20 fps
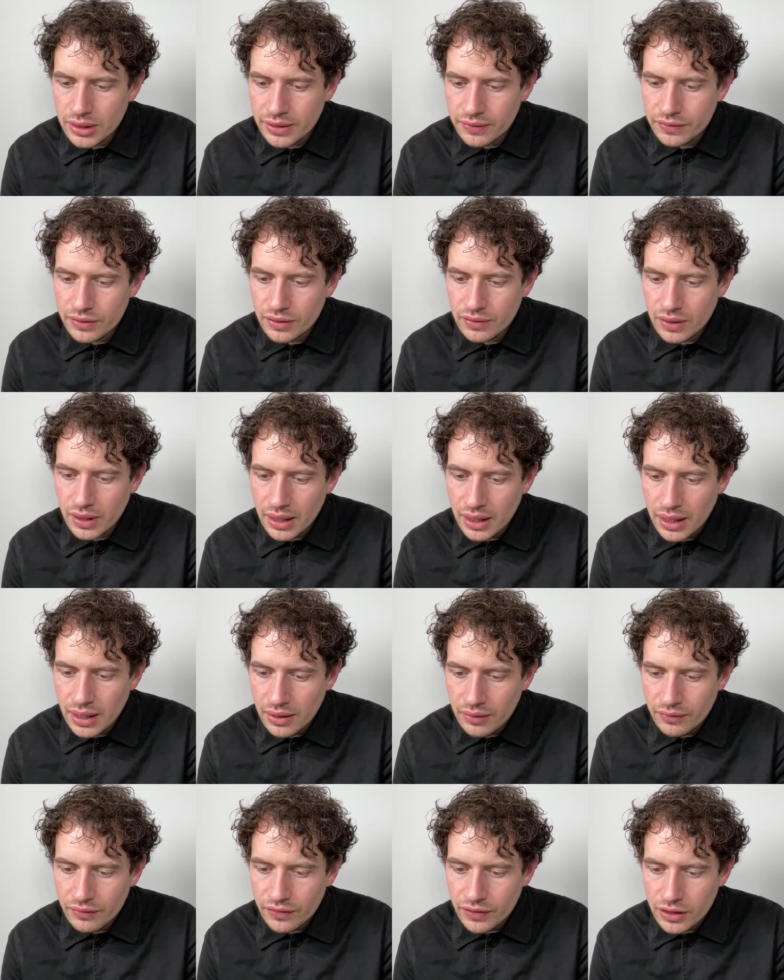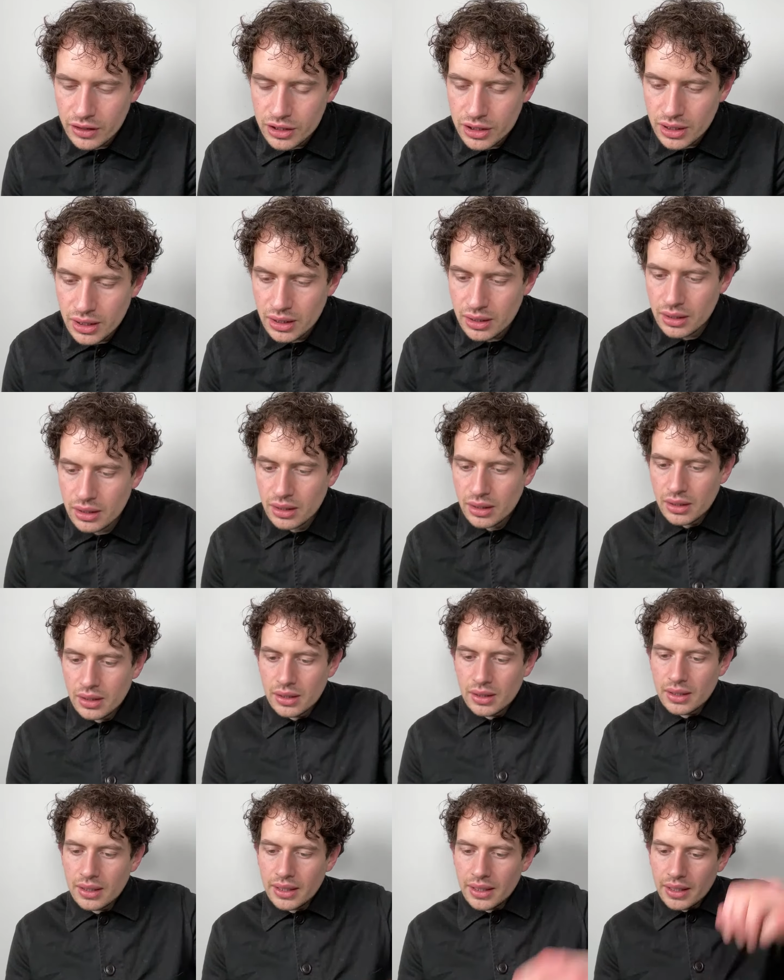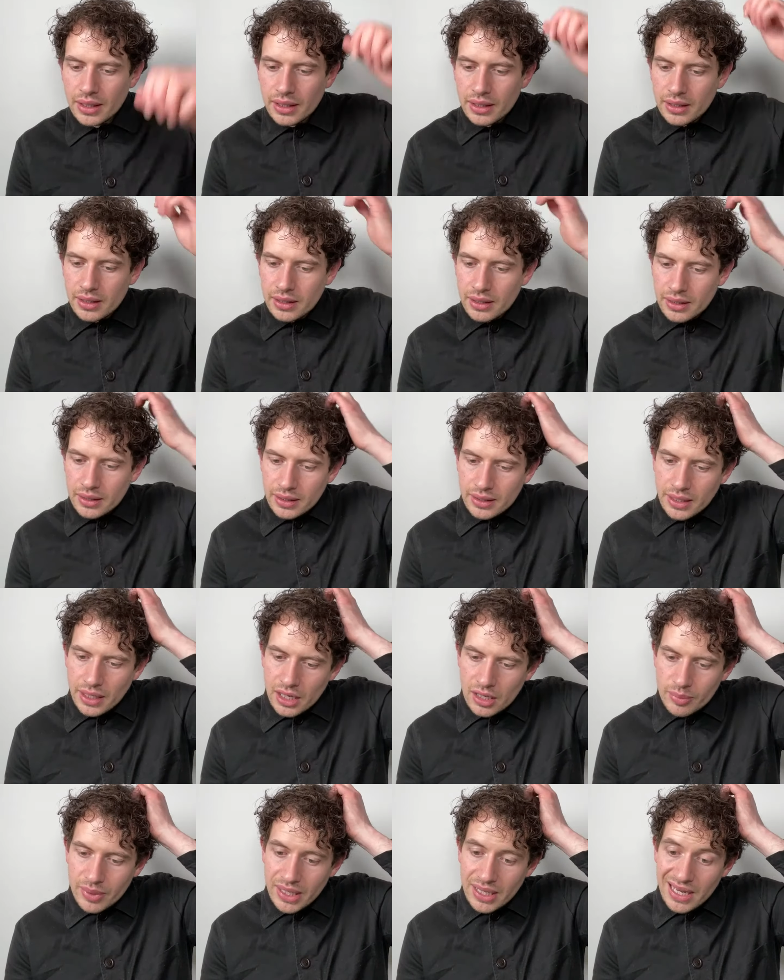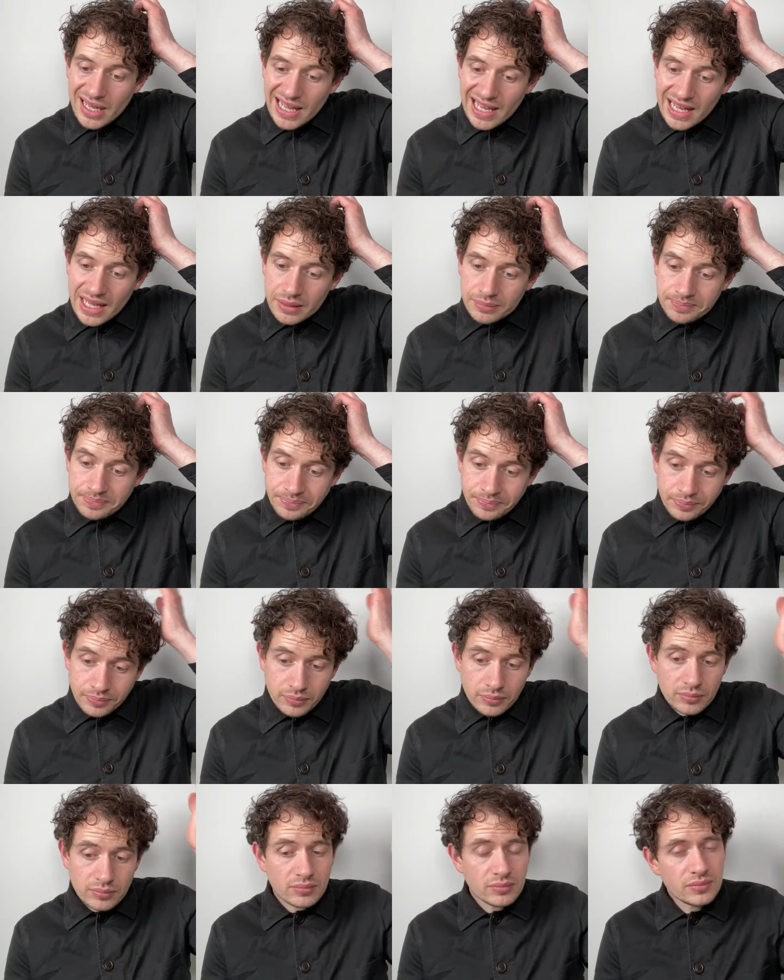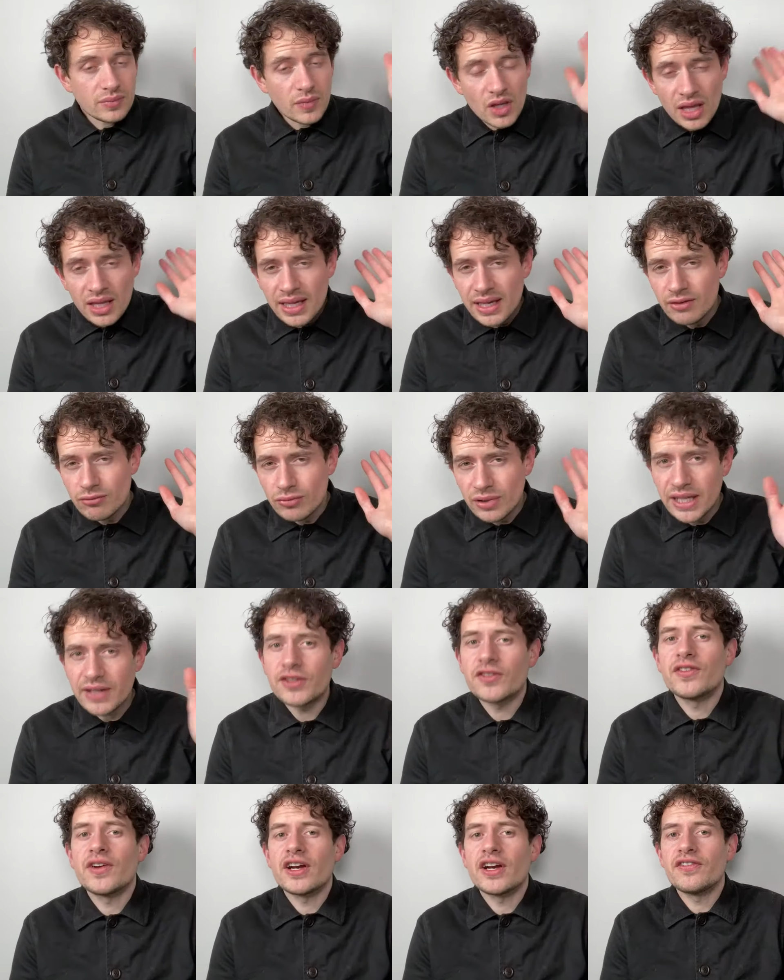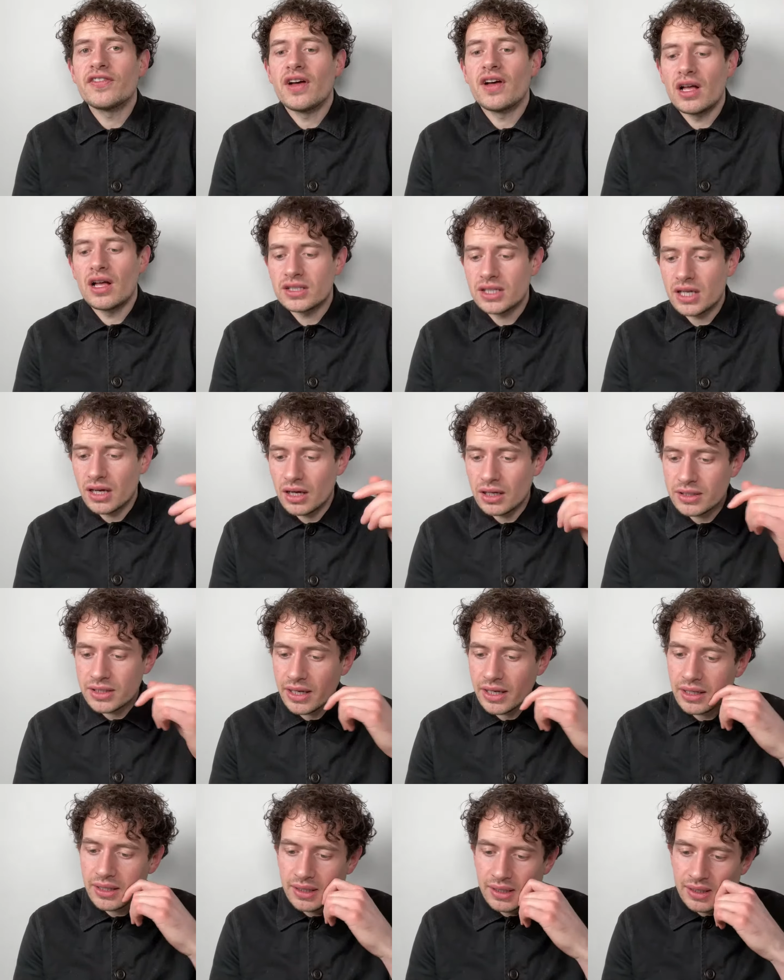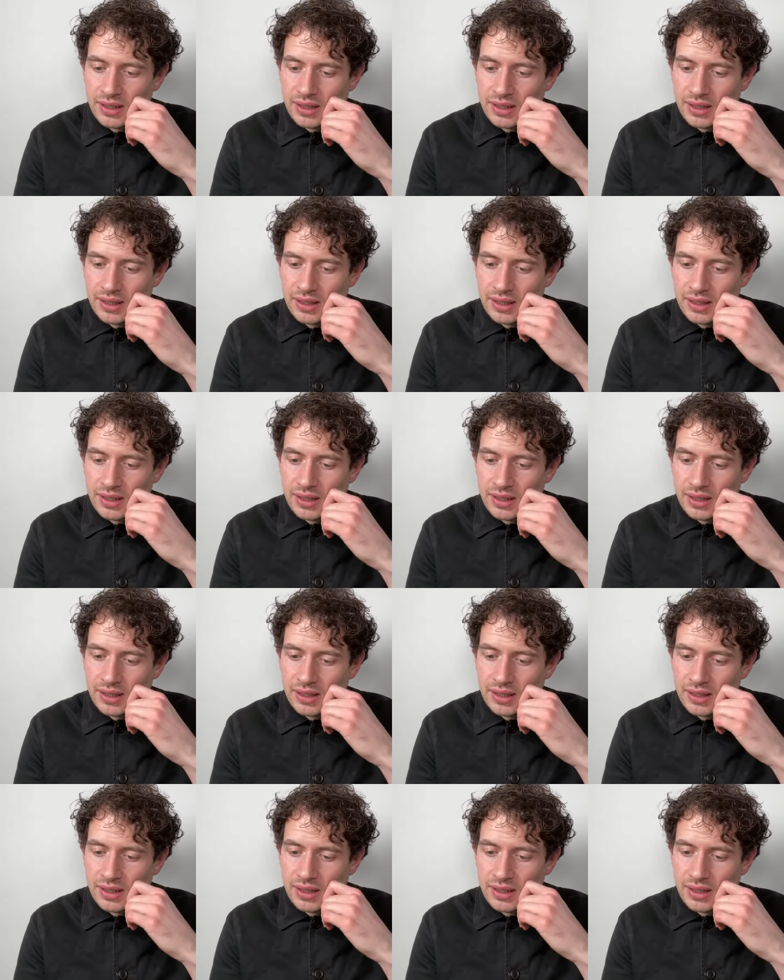lift virgin Caribbean hair? It lifts very fast, Carter.